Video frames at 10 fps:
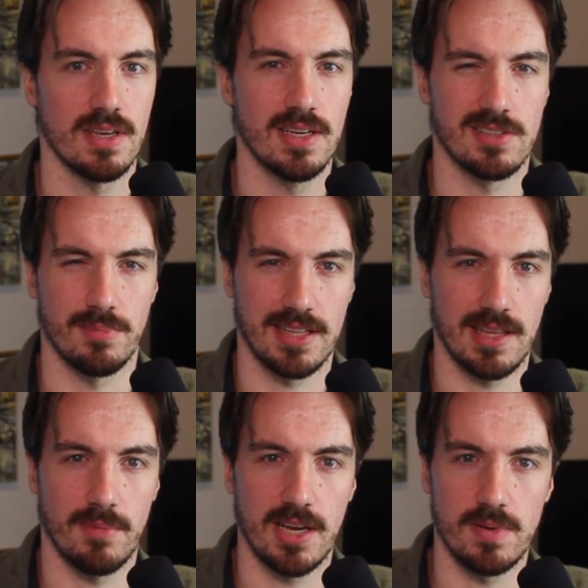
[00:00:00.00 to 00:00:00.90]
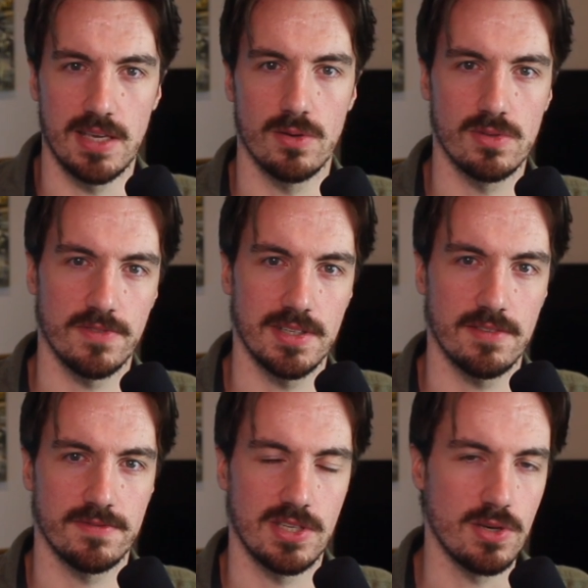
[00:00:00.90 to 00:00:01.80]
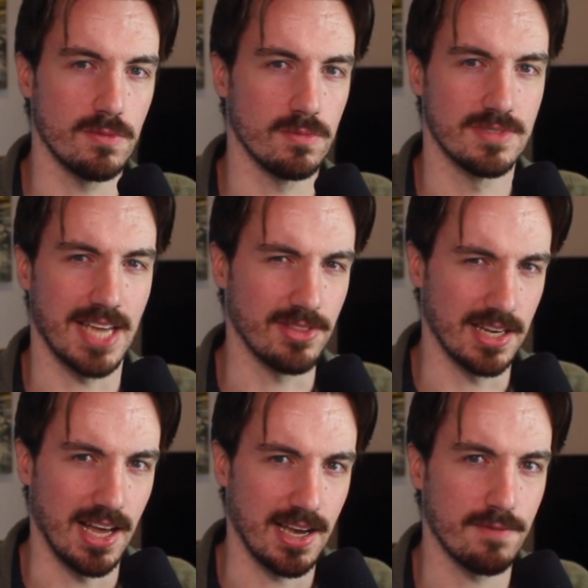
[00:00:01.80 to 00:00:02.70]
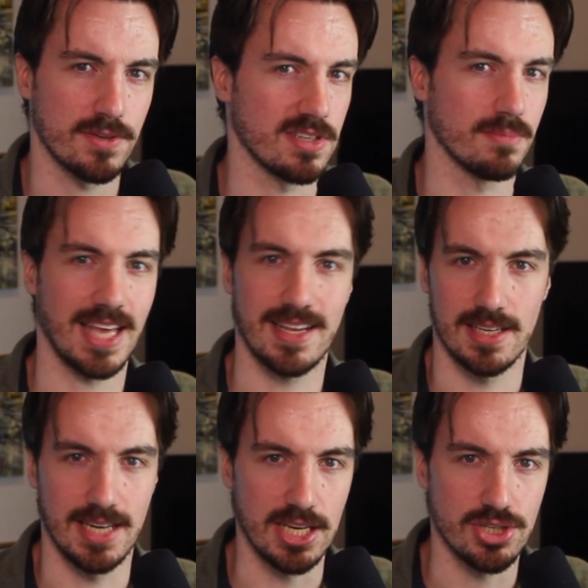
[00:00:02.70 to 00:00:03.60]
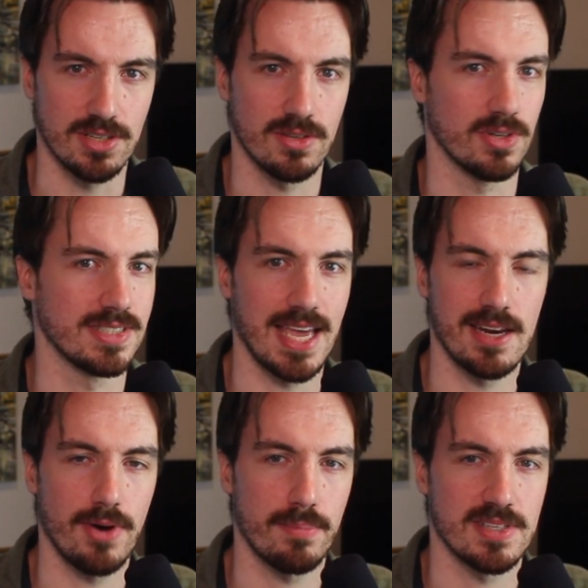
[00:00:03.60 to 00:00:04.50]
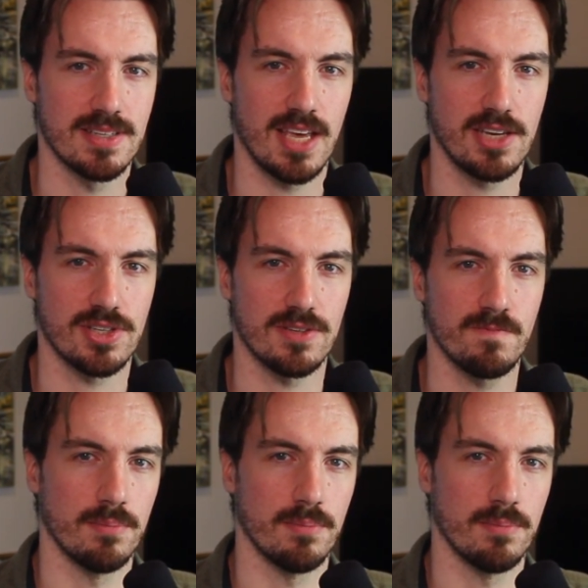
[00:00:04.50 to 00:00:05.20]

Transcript: something that might be useful to you down the line for some calculation or data representation,